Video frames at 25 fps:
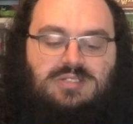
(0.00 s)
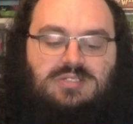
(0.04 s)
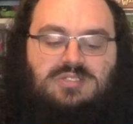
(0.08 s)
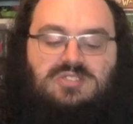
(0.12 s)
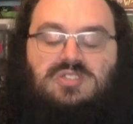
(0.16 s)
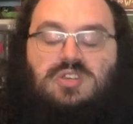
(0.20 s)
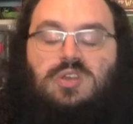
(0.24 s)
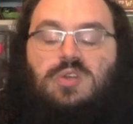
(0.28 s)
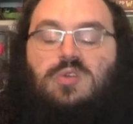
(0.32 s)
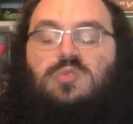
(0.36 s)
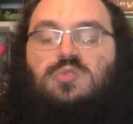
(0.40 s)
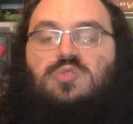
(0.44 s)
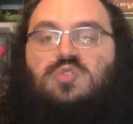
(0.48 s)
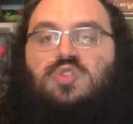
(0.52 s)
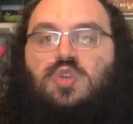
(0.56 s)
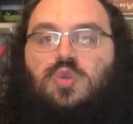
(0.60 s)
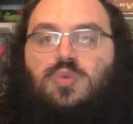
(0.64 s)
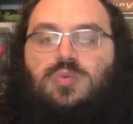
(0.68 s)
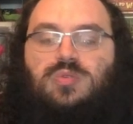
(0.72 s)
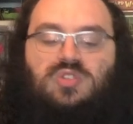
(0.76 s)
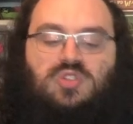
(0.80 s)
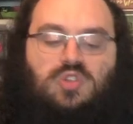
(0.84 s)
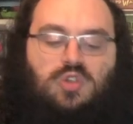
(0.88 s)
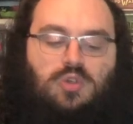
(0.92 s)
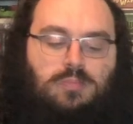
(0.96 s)
So
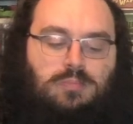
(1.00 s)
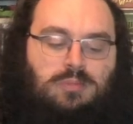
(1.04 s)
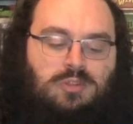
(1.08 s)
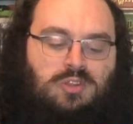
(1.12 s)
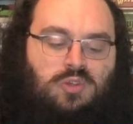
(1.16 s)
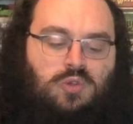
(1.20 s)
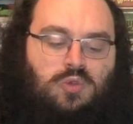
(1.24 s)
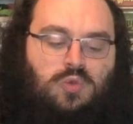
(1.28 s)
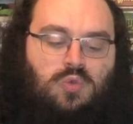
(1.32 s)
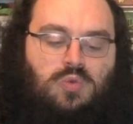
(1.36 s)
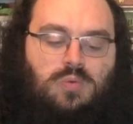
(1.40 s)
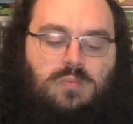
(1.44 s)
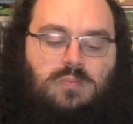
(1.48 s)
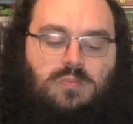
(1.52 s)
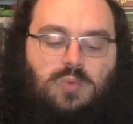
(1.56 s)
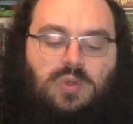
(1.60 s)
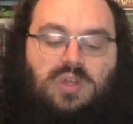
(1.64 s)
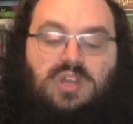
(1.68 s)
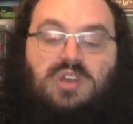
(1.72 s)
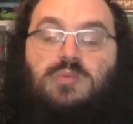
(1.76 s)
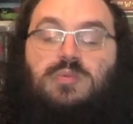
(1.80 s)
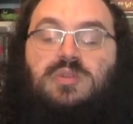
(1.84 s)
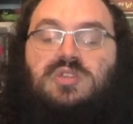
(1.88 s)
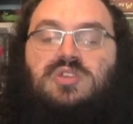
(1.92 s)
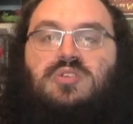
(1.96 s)
two and two blue, we're
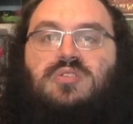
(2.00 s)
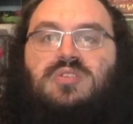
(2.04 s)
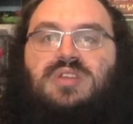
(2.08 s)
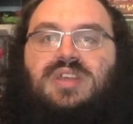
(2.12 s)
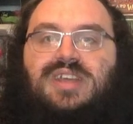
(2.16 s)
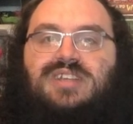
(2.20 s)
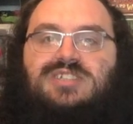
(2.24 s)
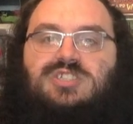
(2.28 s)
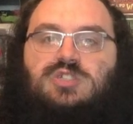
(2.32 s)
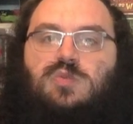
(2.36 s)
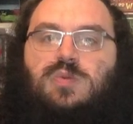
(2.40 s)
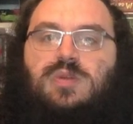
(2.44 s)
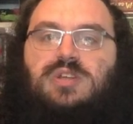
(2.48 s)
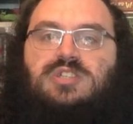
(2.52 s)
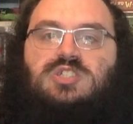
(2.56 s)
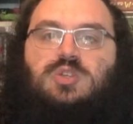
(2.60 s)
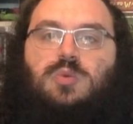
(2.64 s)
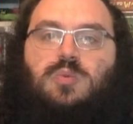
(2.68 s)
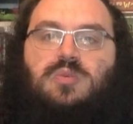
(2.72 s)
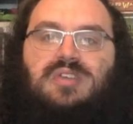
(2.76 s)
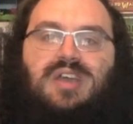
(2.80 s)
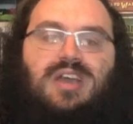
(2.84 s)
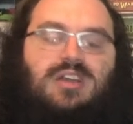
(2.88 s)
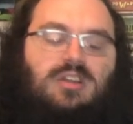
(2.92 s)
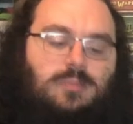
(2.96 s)
going to return each creature
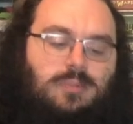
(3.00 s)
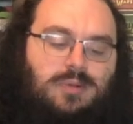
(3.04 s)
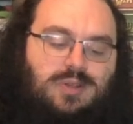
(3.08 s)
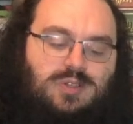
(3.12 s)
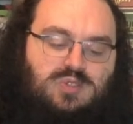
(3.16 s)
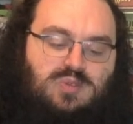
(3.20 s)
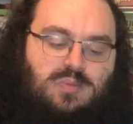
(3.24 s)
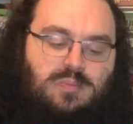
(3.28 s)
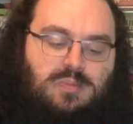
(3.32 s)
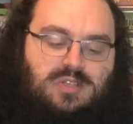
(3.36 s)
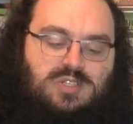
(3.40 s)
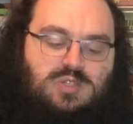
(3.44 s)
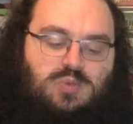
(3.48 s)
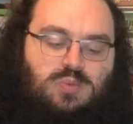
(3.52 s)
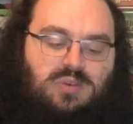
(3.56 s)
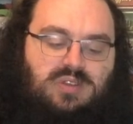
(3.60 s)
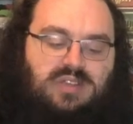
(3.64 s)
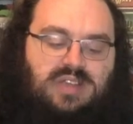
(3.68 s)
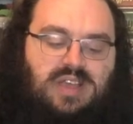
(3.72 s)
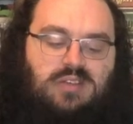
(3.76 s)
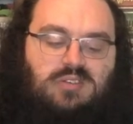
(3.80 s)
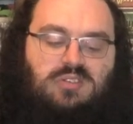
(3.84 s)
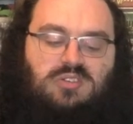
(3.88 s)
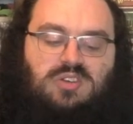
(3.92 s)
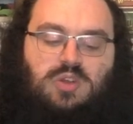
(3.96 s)
without a plus one, plus one
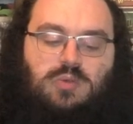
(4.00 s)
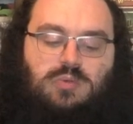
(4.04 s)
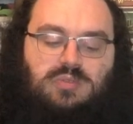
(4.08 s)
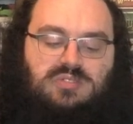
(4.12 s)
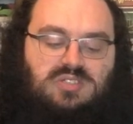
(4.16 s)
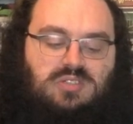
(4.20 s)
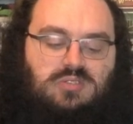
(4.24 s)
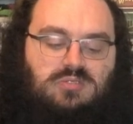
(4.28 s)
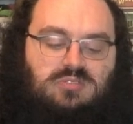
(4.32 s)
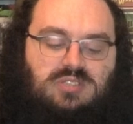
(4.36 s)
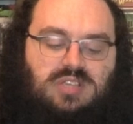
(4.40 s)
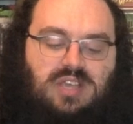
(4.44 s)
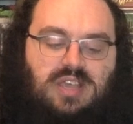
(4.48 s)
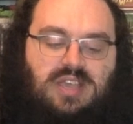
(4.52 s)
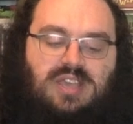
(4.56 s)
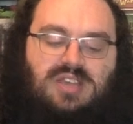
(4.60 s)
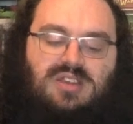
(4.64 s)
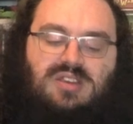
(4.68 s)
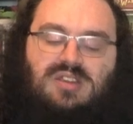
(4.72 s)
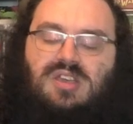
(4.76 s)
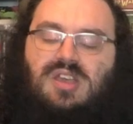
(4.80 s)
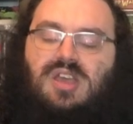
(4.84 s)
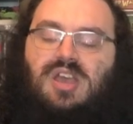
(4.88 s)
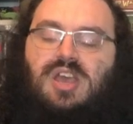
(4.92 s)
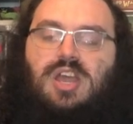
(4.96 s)
counter to its owner's
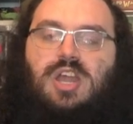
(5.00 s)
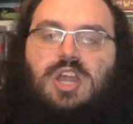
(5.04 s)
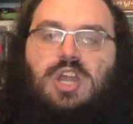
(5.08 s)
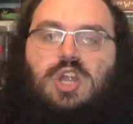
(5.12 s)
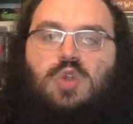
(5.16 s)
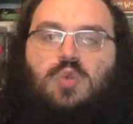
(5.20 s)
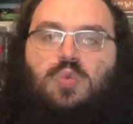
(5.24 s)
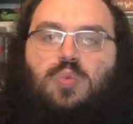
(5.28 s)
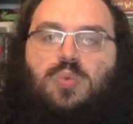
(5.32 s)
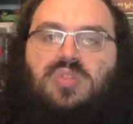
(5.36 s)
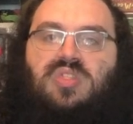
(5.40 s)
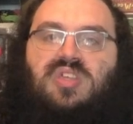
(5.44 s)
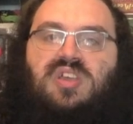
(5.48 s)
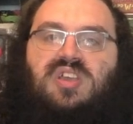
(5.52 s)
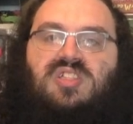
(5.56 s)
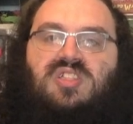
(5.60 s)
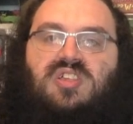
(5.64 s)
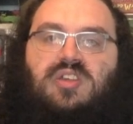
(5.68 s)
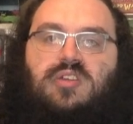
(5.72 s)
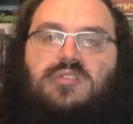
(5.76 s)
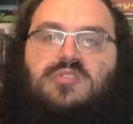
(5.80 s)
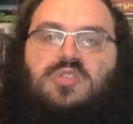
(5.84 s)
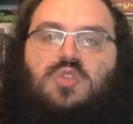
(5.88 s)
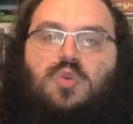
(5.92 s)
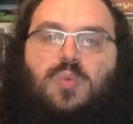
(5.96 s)
hand really
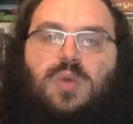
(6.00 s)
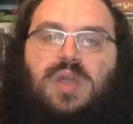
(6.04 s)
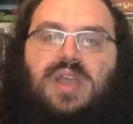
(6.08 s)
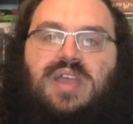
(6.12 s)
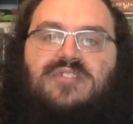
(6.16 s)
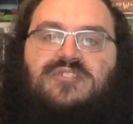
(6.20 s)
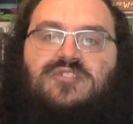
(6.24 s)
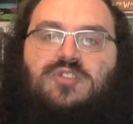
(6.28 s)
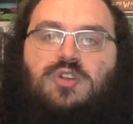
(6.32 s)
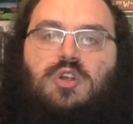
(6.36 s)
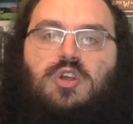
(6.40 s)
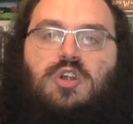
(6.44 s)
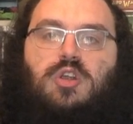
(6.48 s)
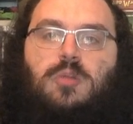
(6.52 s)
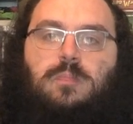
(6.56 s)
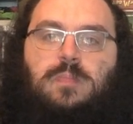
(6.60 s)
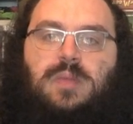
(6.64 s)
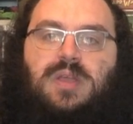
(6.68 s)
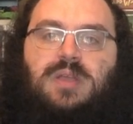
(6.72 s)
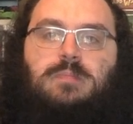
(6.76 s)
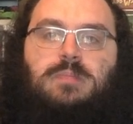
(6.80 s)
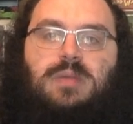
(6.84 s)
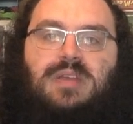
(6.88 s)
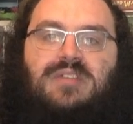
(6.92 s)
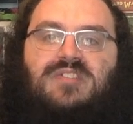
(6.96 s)
clearing the way for our
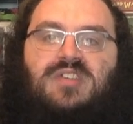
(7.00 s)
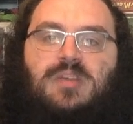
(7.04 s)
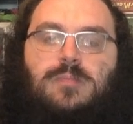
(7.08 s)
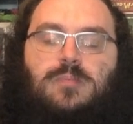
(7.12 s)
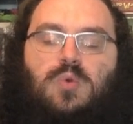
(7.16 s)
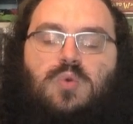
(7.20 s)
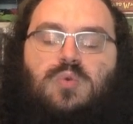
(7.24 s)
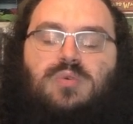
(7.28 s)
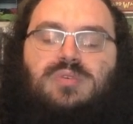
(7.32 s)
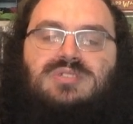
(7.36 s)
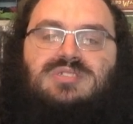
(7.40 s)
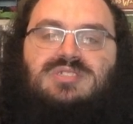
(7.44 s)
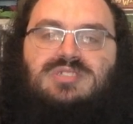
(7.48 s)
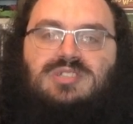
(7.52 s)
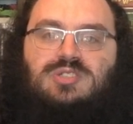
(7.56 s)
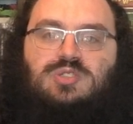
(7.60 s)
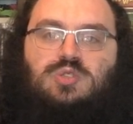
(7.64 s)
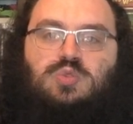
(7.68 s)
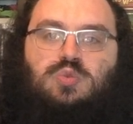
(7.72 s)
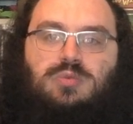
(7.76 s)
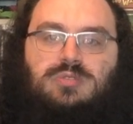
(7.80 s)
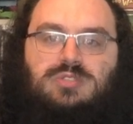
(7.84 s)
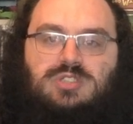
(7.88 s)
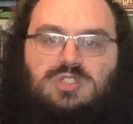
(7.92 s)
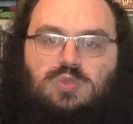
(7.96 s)
big beefy boys to
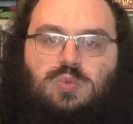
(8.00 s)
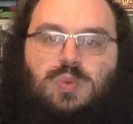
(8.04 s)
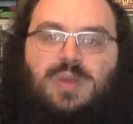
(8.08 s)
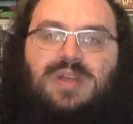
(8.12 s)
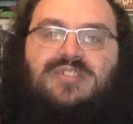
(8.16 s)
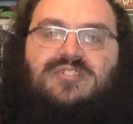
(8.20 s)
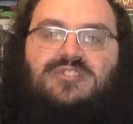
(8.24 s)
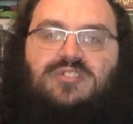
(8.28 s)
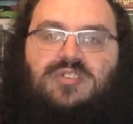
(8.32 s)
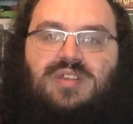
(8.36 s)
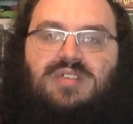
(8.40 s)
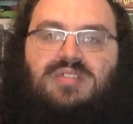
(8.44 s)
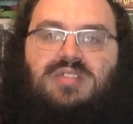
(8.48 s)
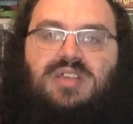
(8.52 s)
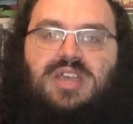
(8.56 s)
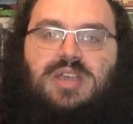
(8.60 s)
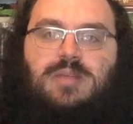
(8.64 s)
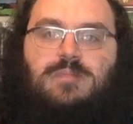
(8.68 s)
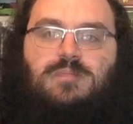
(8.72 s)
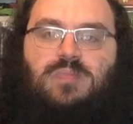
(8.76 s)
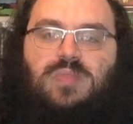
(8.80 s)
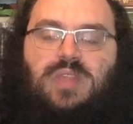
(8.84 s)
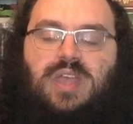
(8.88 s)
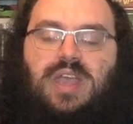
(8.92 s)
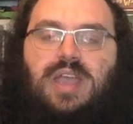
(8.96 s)
just sort of swing
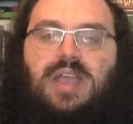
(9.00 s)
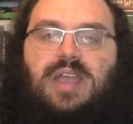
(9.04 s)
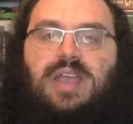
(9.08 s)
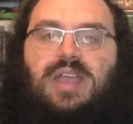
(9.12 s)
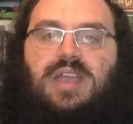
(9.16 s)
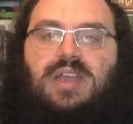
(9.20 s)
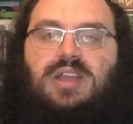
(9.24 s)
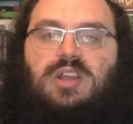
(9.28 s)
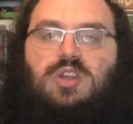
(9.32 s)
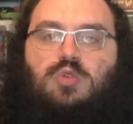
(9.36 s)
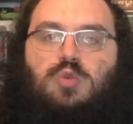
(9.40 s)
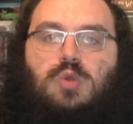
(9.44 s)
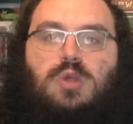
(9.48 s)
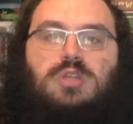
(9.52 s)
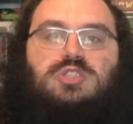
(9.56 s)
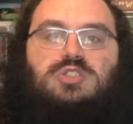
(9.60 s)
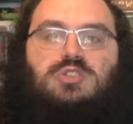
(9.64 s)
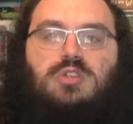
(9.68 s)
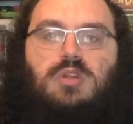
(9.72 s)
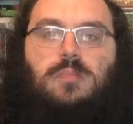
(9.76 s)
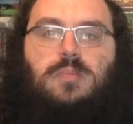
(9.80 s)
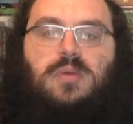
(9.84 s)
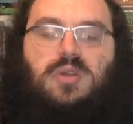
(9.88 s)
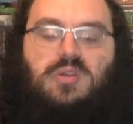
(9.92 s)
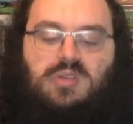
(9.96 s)
freely and crush
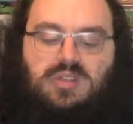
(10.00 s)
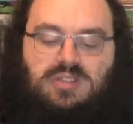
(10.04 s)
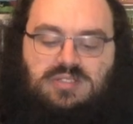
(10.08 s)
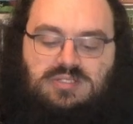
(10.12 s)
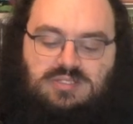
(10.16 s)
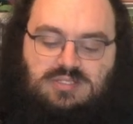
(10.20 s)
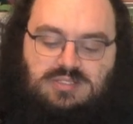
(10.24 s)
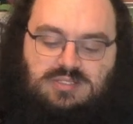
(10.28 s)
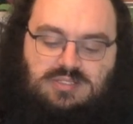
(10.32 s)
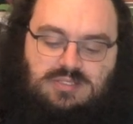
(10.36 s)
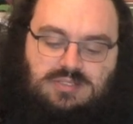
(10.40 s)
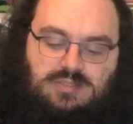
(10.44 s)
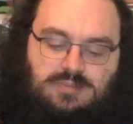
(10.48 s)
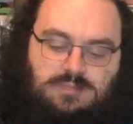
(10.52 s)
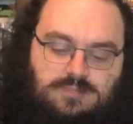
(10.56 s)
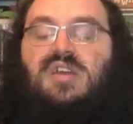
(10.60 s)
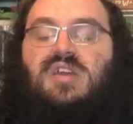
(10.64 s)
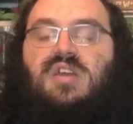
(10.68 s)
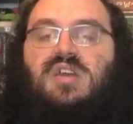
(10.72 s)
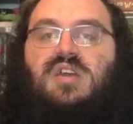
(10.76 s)
our opponents.